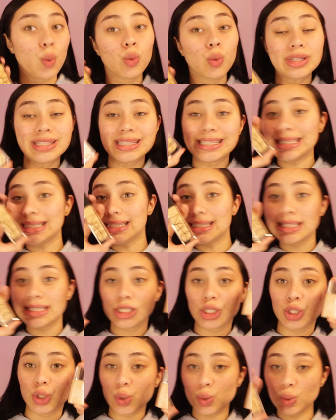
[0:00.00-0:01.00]
with these
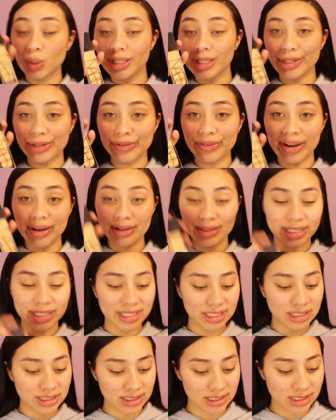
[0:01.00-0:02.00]
two little
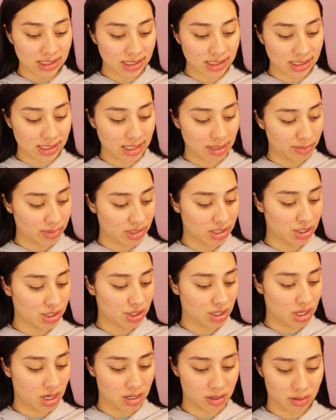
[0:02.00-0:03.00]
foundations. I'm gonna
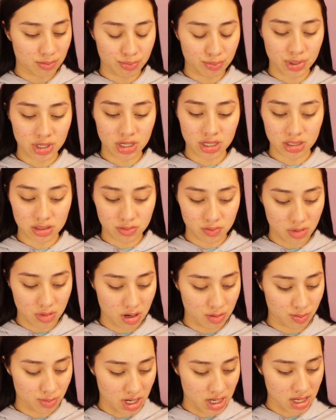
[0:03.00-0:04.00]
start putting them
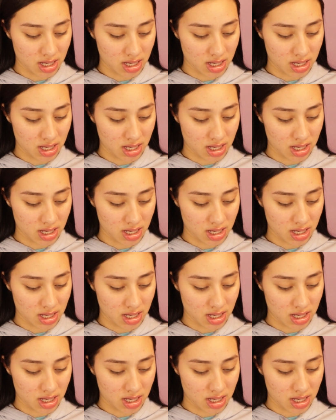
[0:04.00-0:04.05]
on my